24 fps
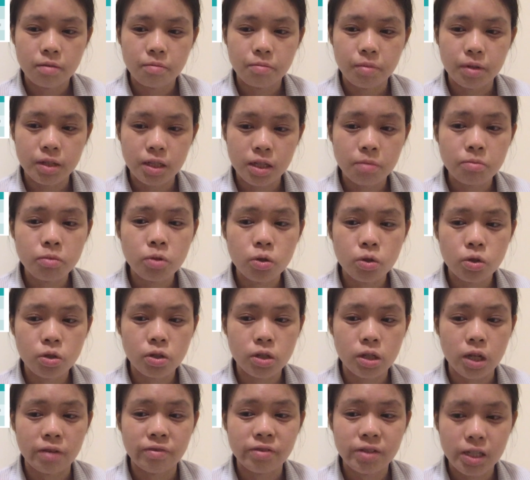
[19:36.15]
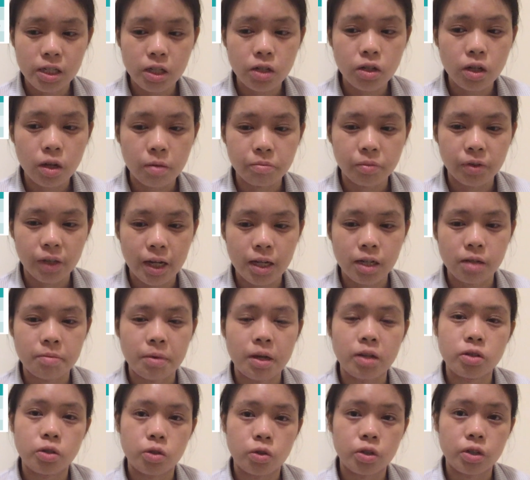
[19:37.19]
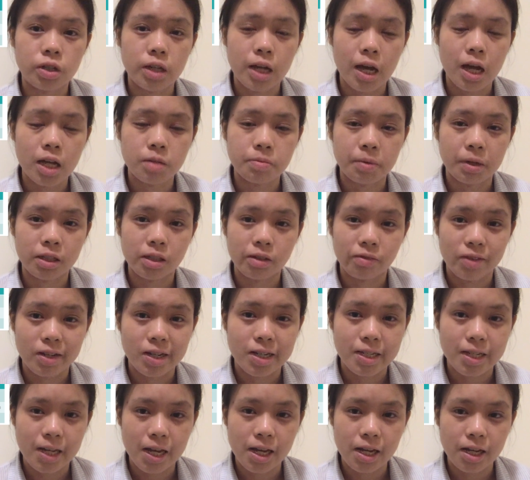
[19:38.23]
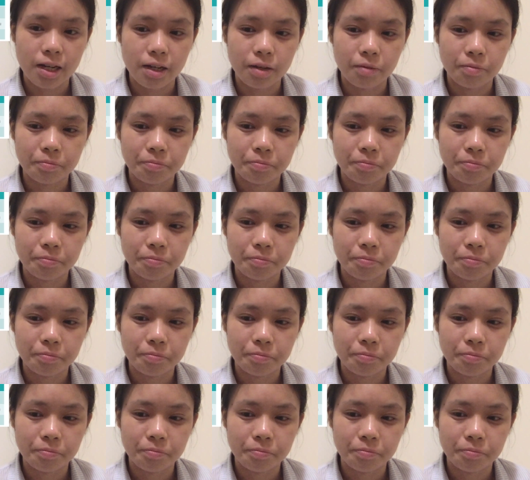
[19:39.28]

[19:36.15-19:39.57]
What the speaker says: but some users have still complained about certain aspects of the design.